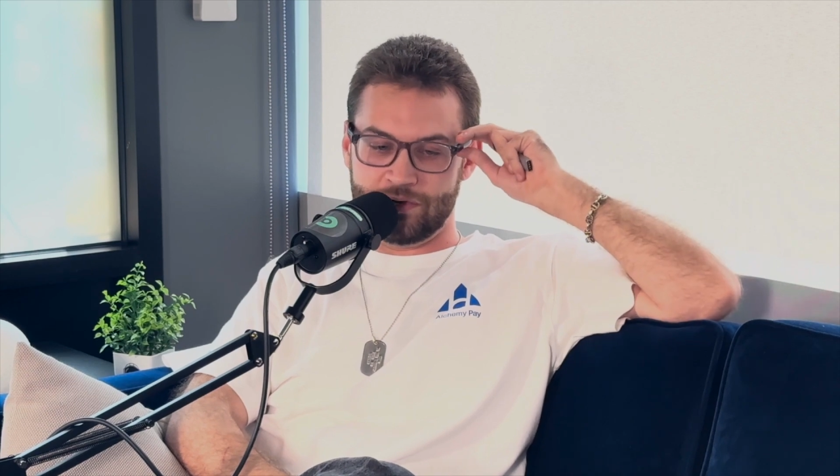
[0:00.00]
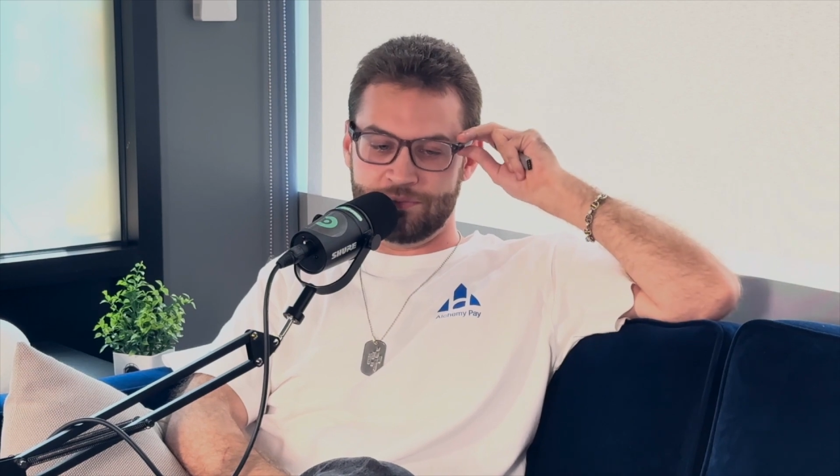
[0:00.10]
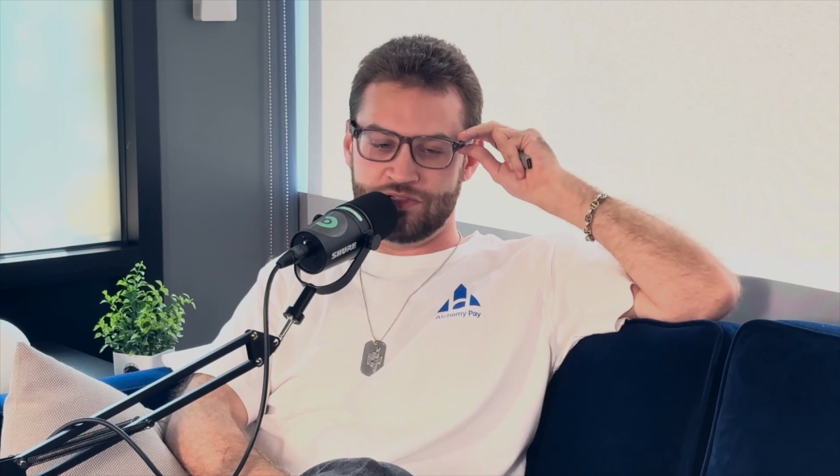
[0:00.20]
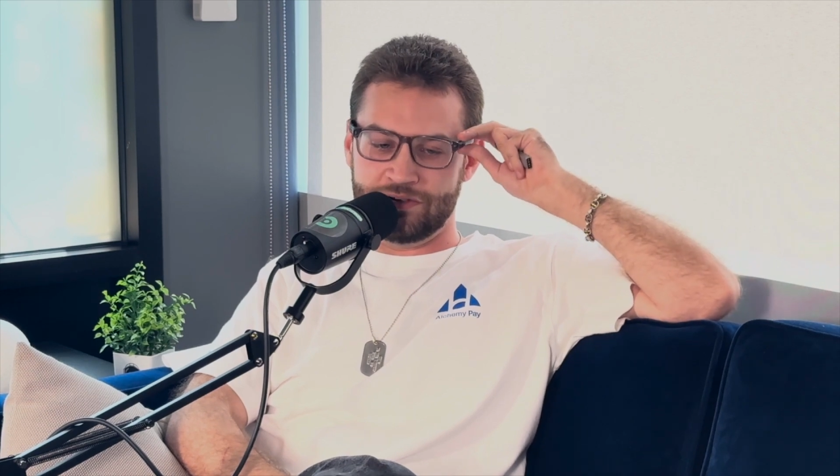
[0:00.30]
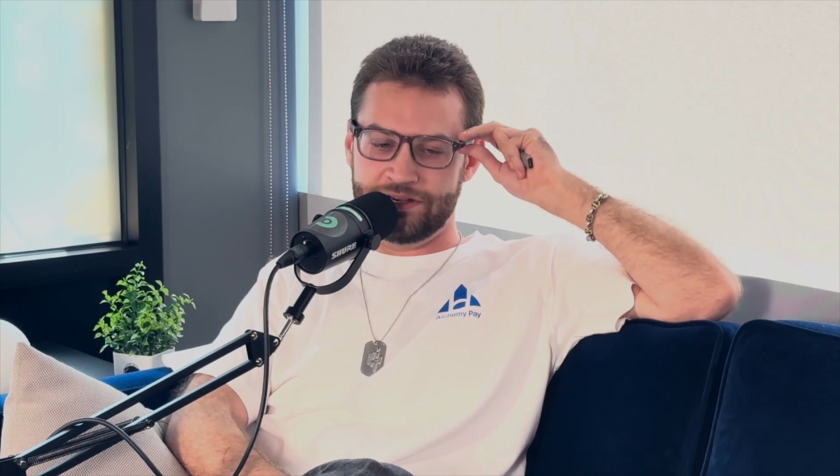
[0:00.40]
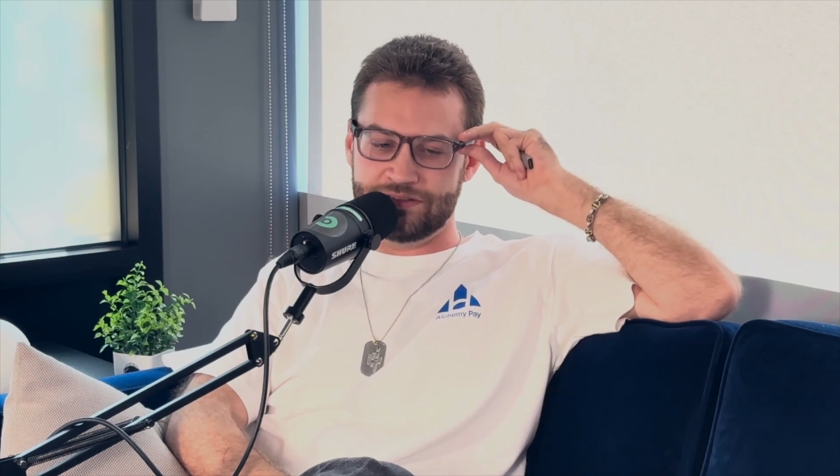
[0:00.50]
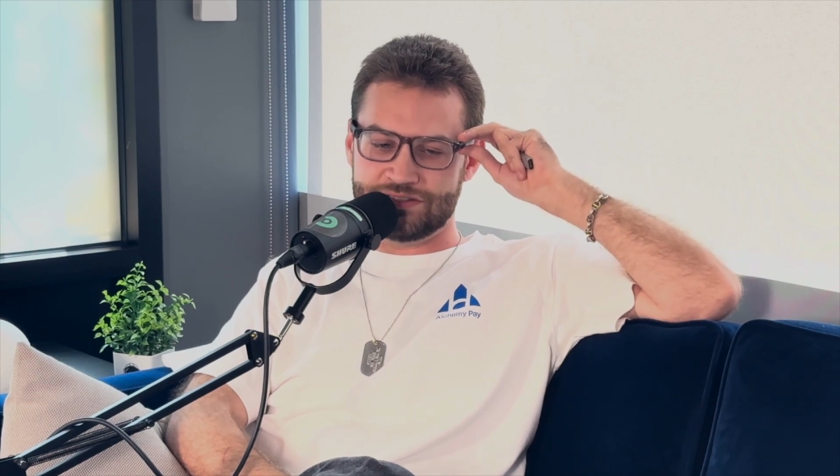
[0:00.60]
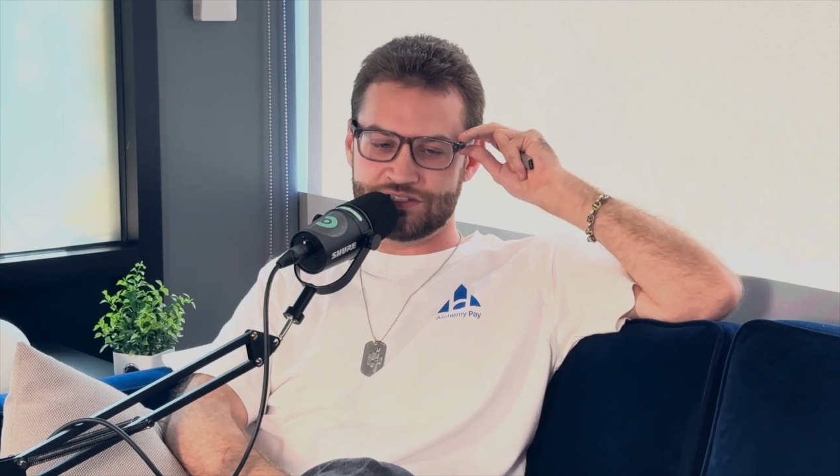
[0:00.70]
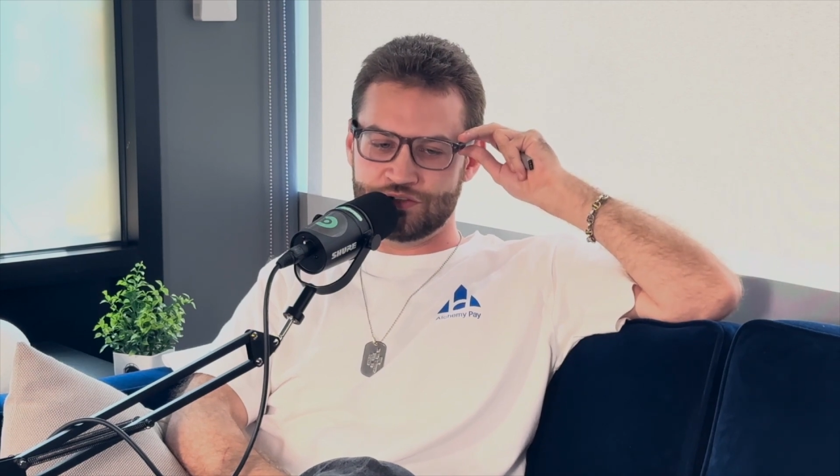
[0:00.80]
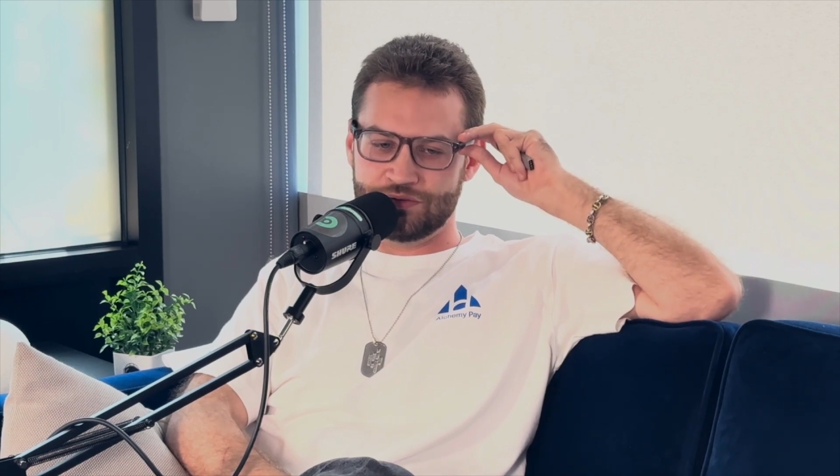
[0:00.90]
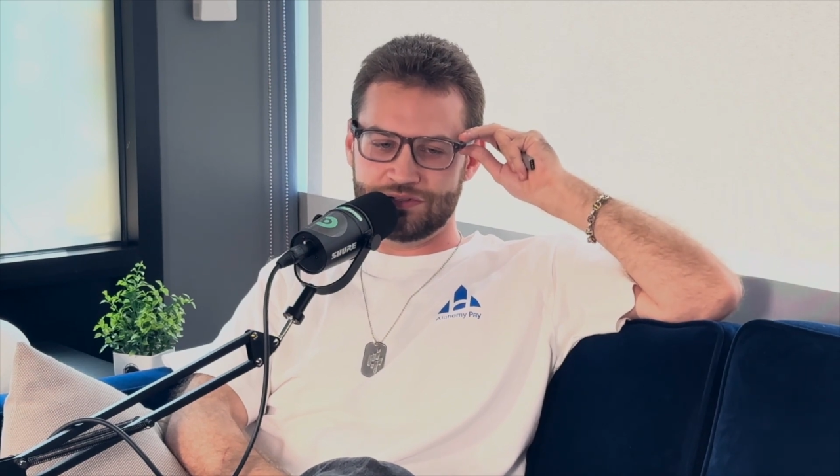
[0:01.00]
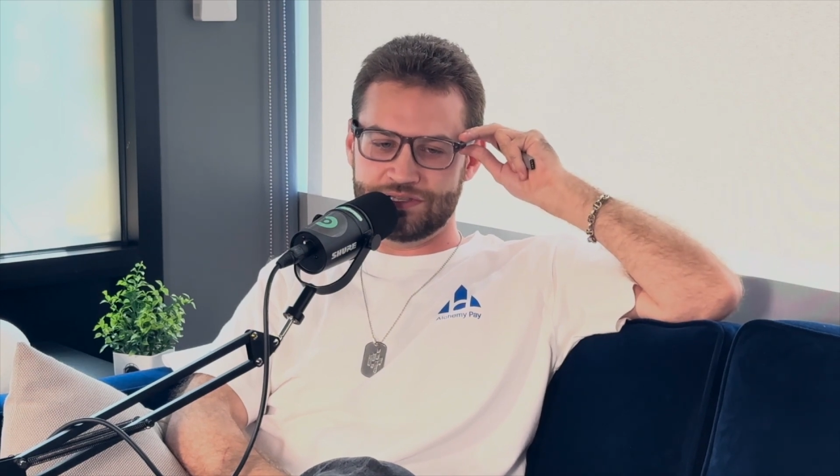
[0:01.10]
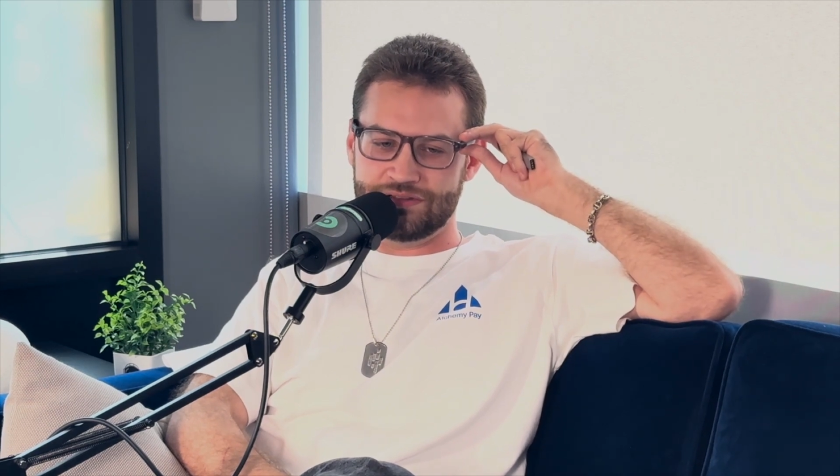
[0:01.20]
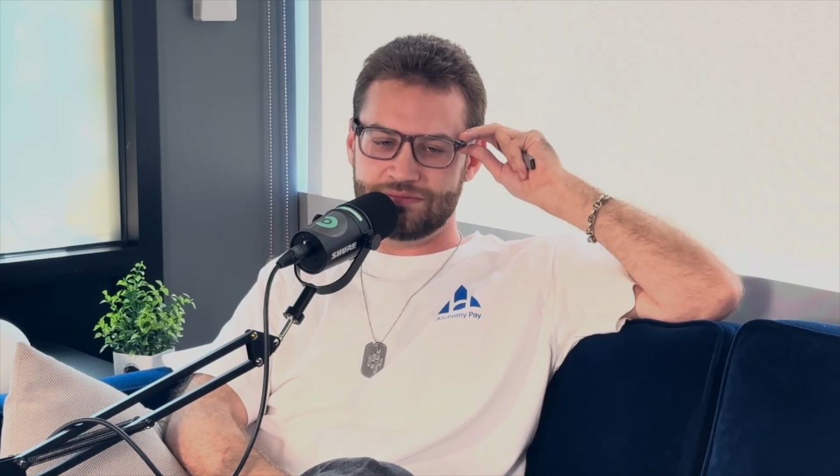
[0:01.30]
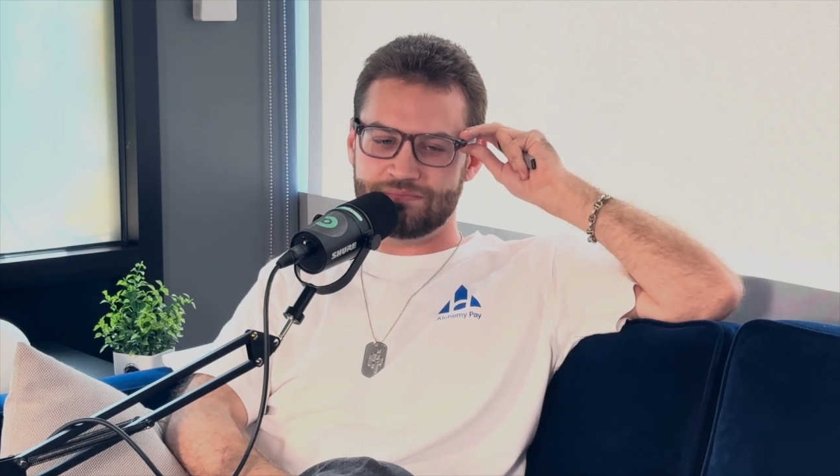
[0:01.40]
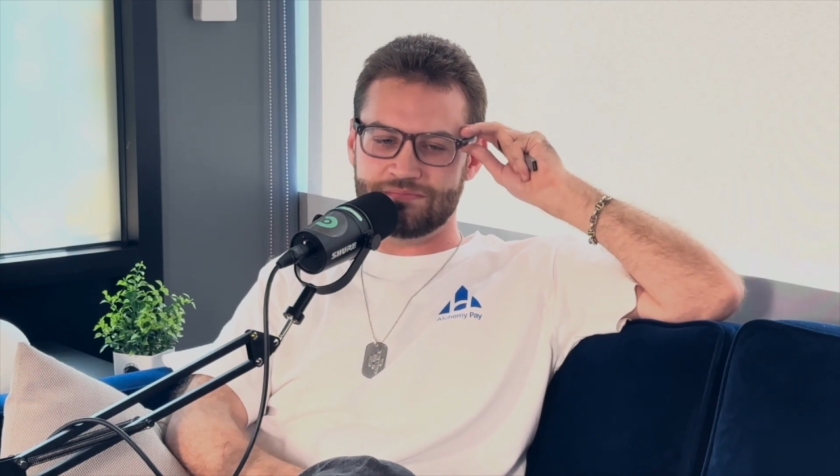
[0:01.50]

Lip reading: Web3 is truly